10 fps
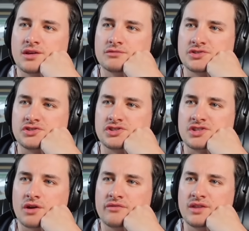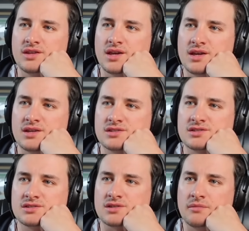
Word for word: or was it just over the years?